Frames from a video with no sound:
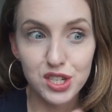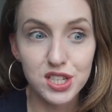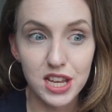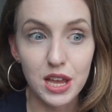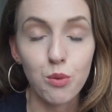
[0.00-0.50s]
to
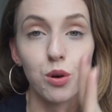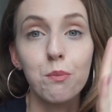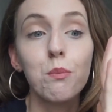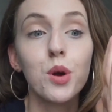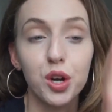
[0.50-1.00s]
see where
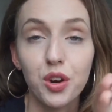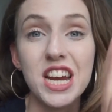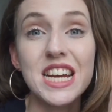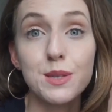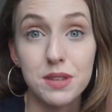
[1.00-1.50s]

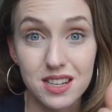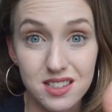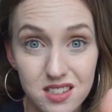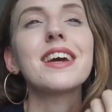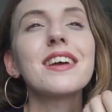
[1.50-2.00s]
Mercury is
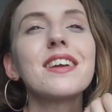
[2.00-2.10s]
placed.